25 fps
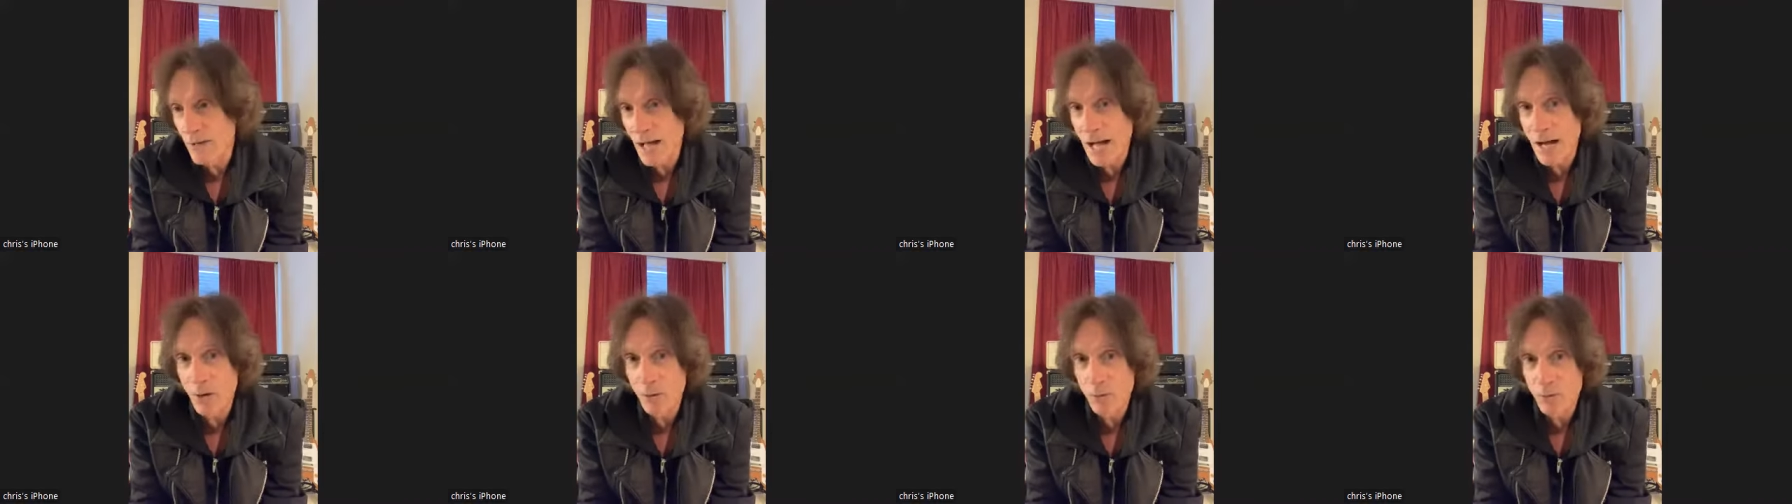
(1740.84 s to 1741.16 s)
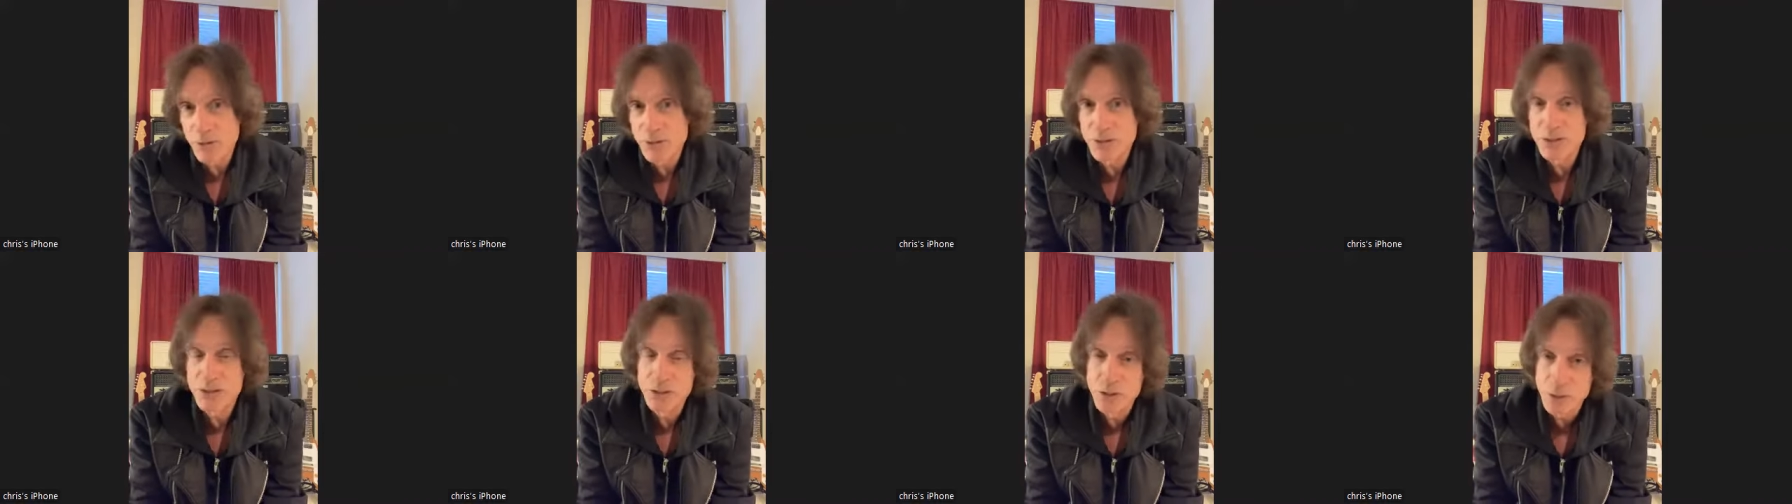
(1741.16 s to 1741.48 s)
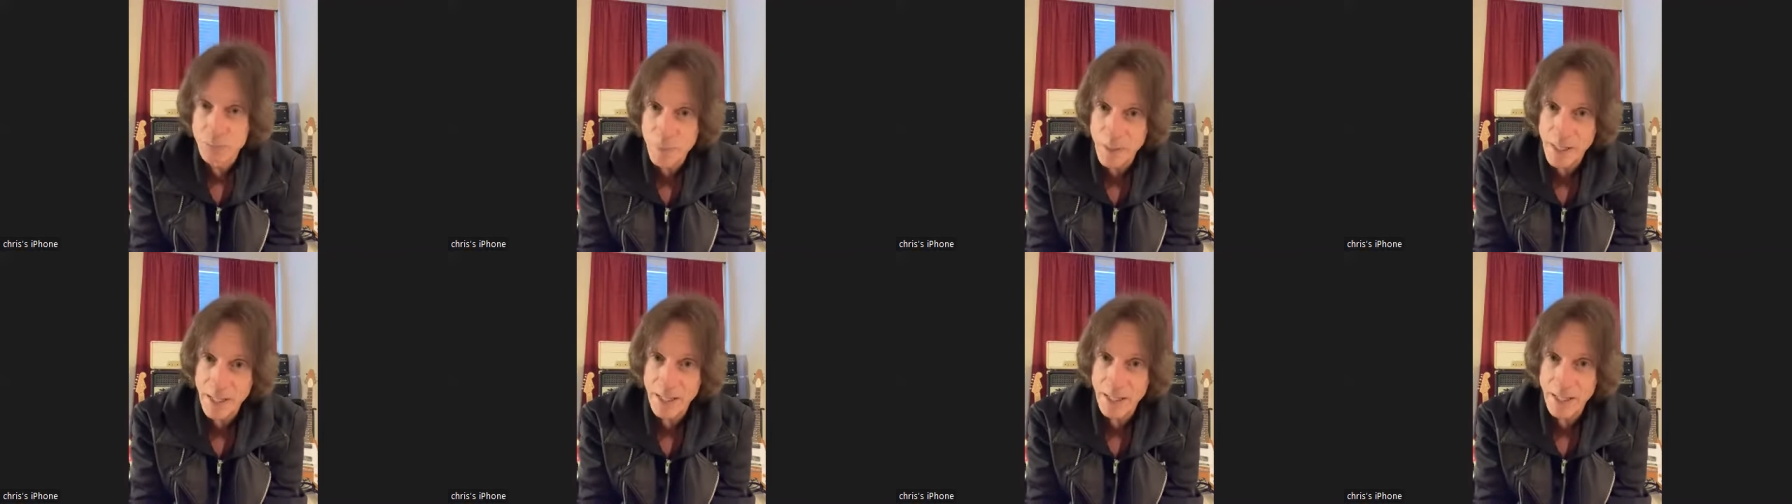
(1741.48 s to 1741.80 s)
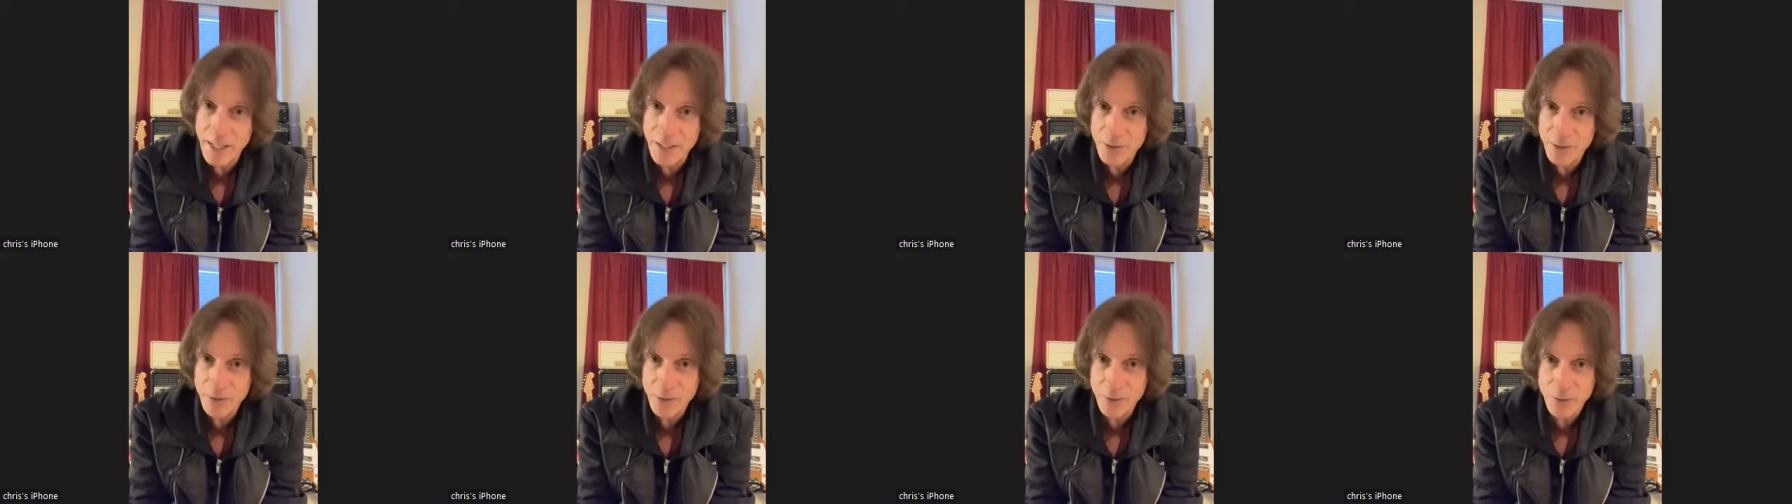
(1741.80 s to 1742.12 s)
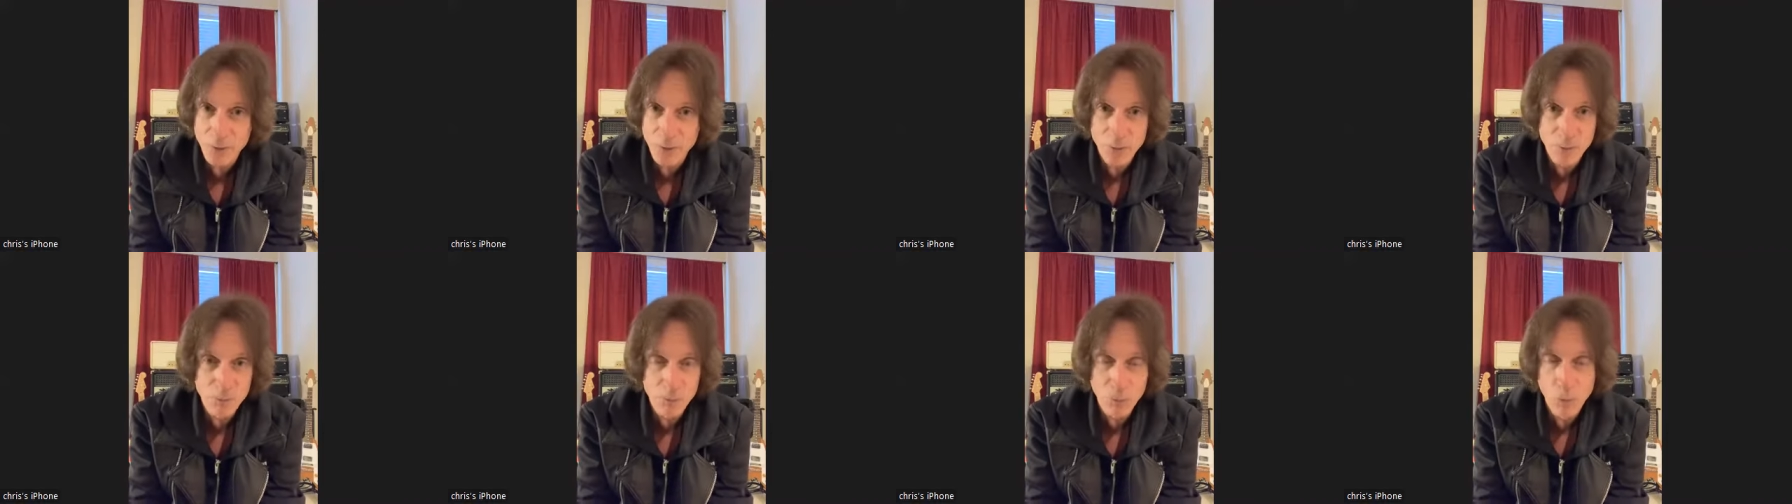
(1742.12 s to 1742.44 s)
hours to Japan or,
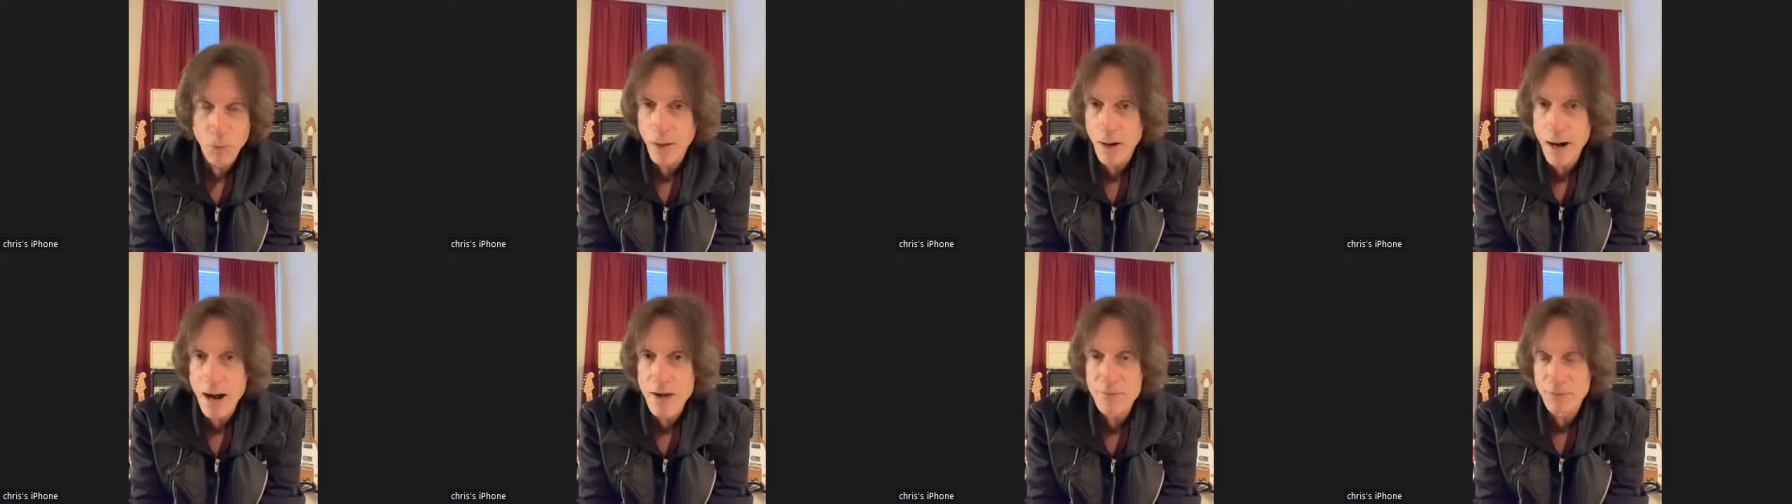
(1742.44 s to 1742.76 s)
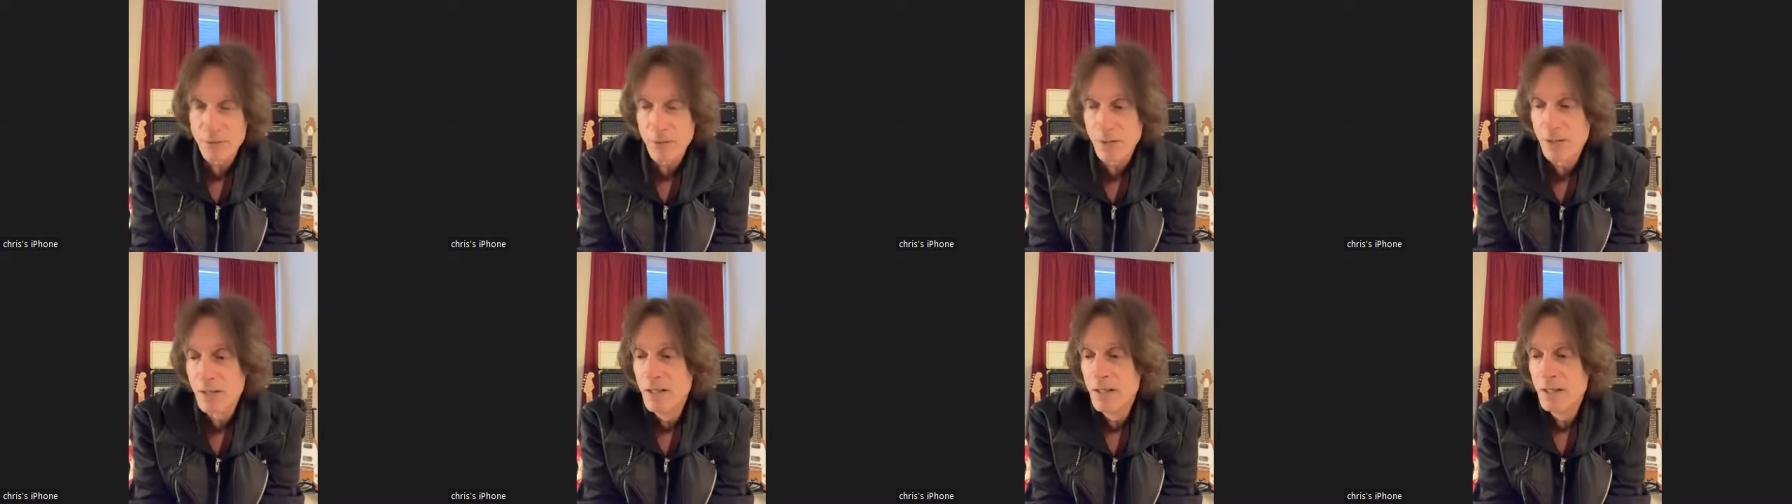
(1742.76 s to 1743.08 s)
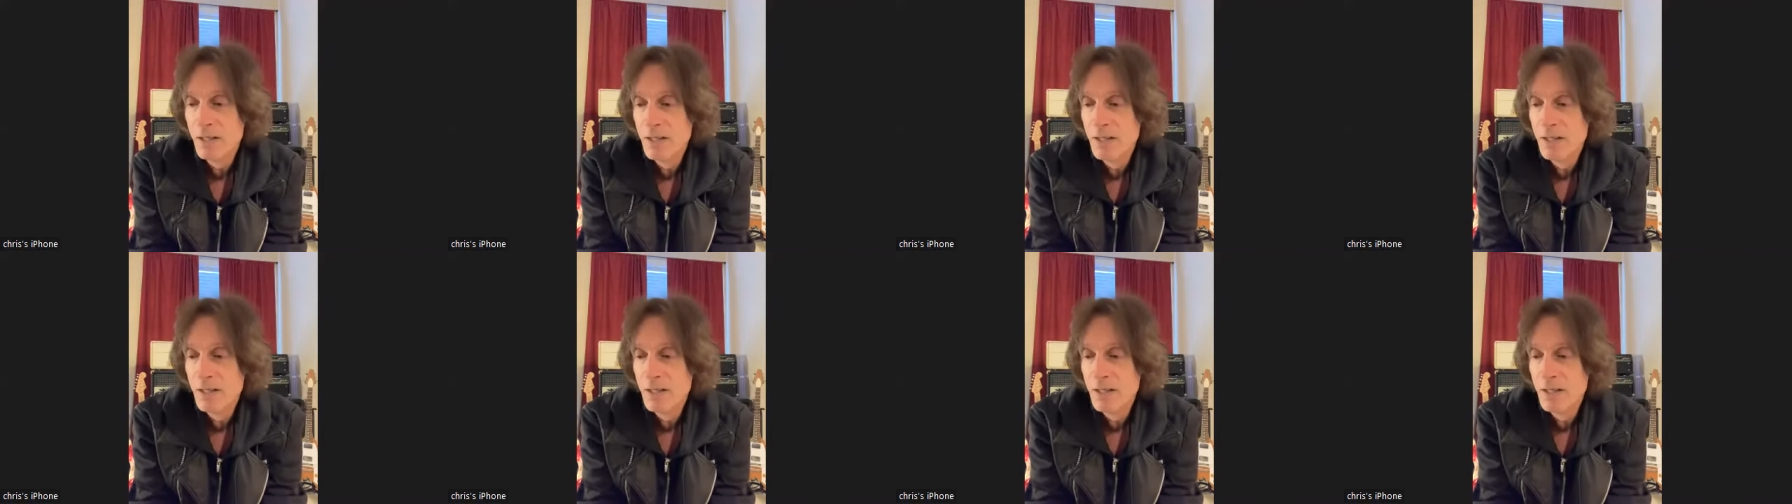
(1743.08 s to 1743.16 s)
or wherever.